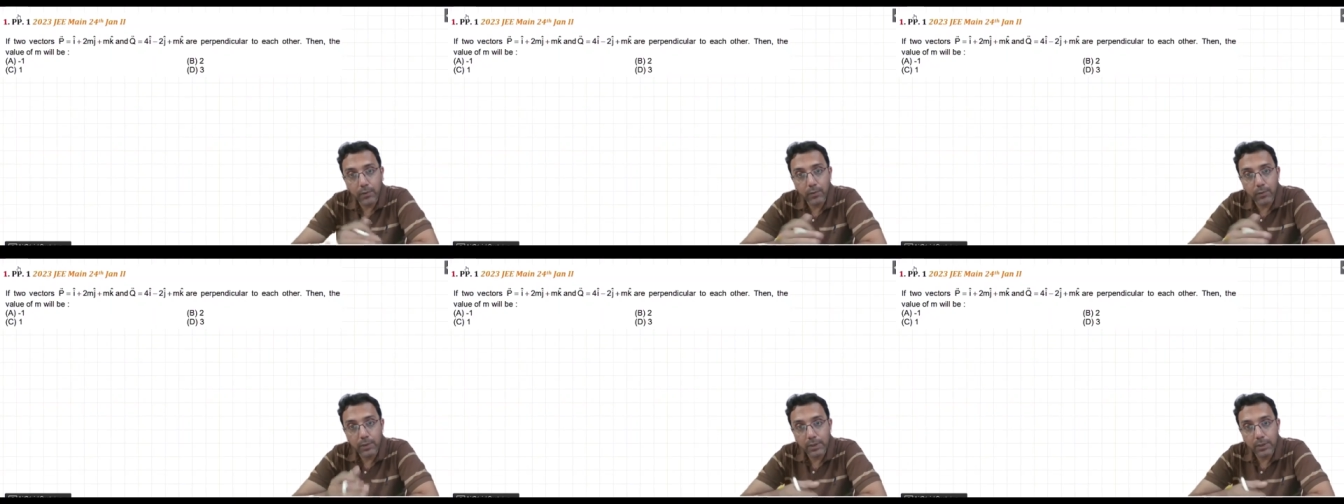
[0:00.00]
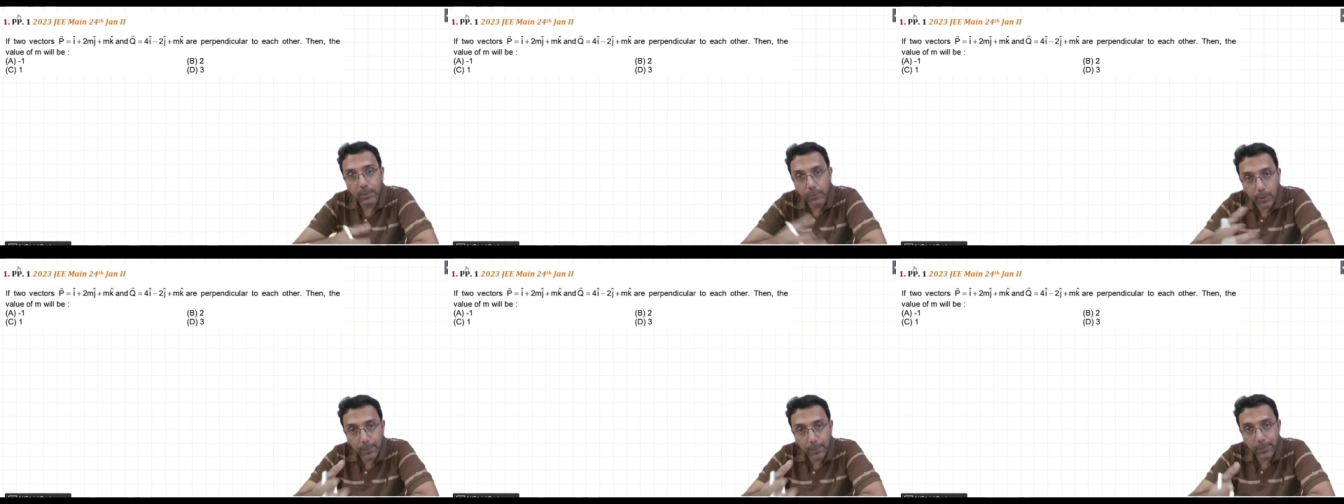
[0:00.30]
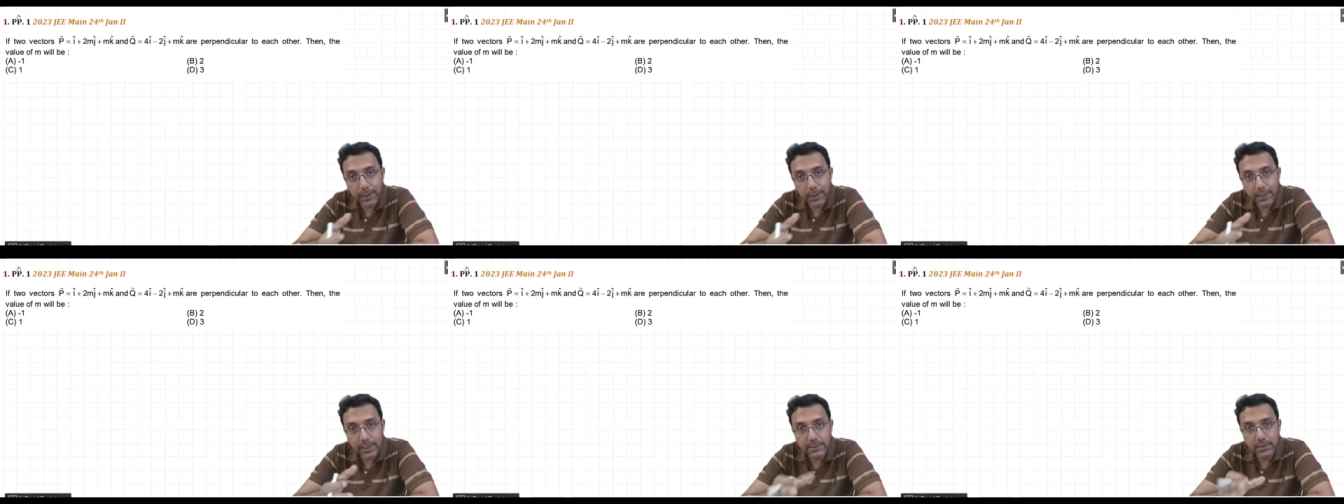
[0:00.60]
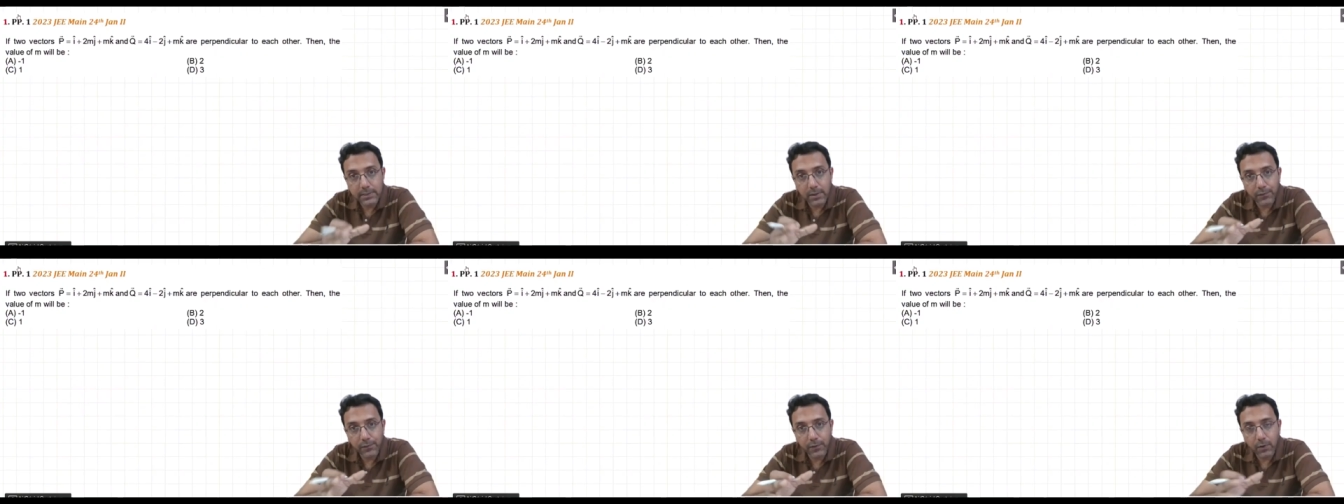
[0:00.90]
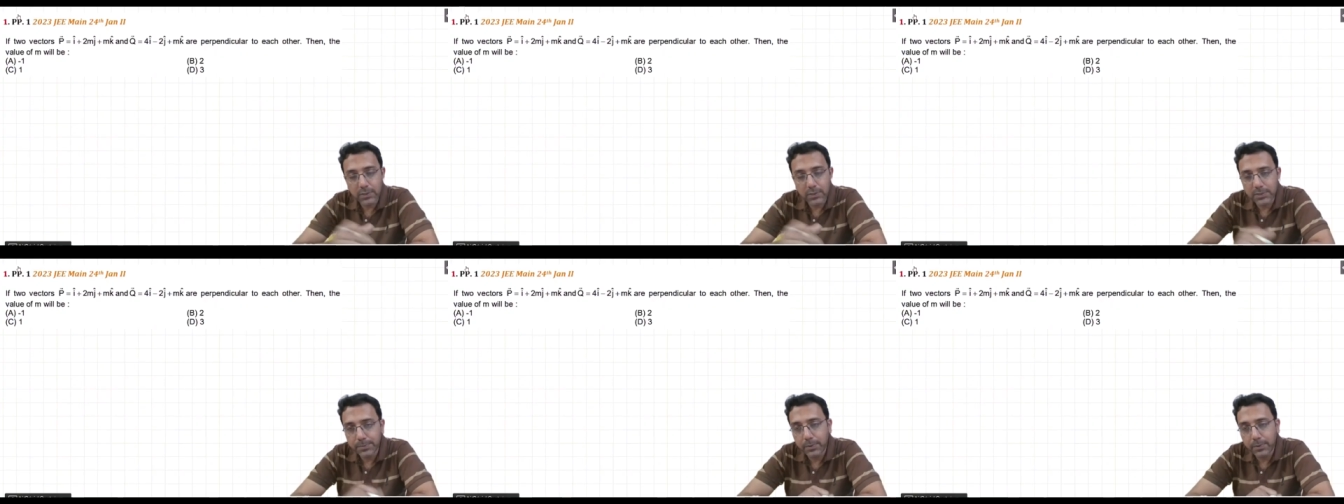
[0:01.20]
what are the properties of
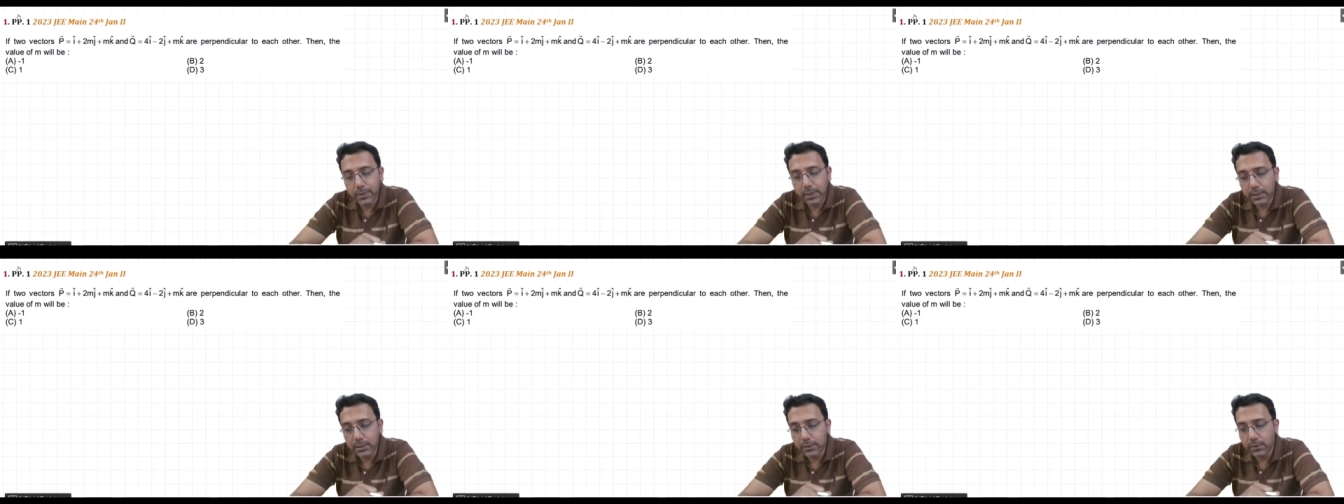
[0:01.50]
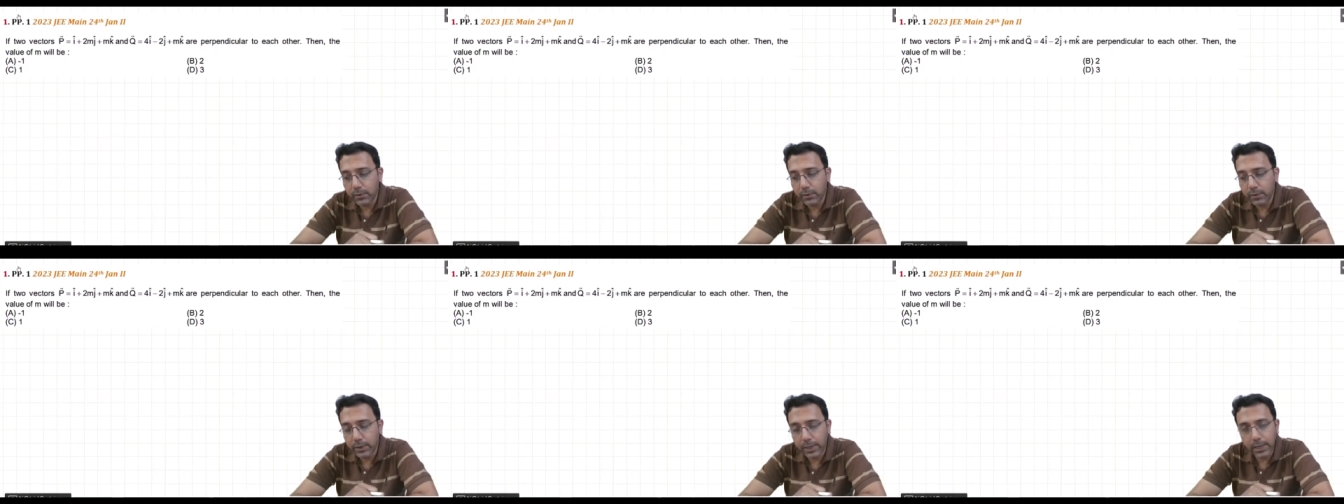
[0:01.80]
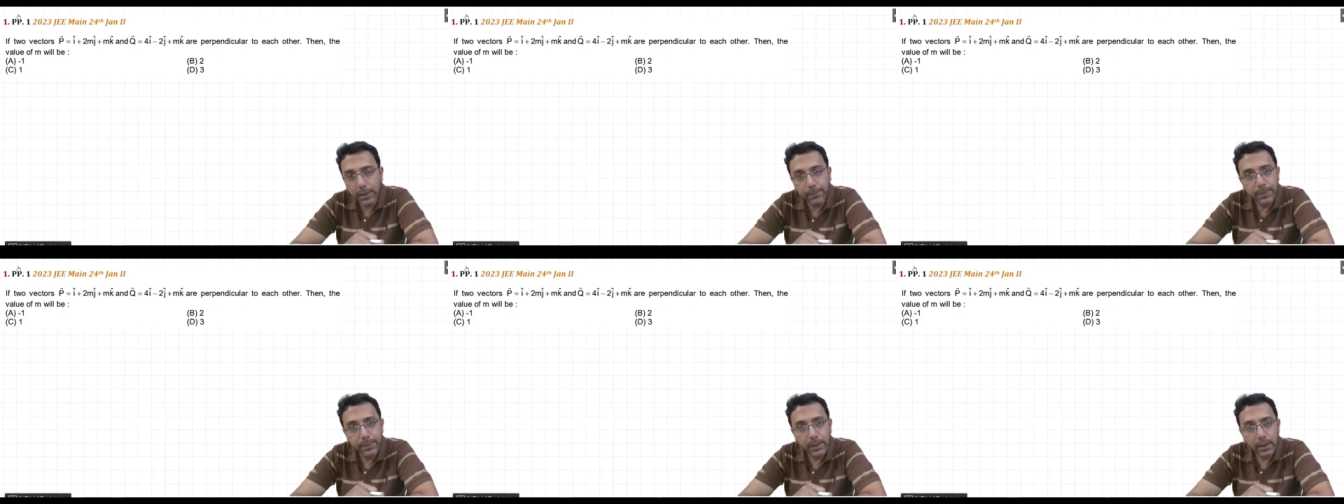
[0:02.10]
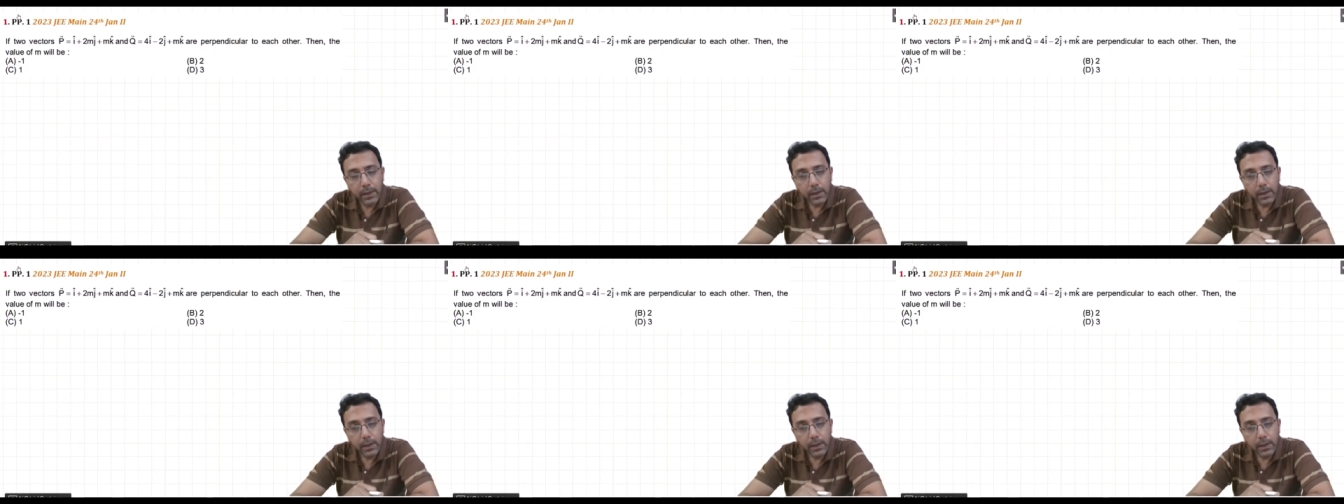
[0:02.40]
cross product. Okay.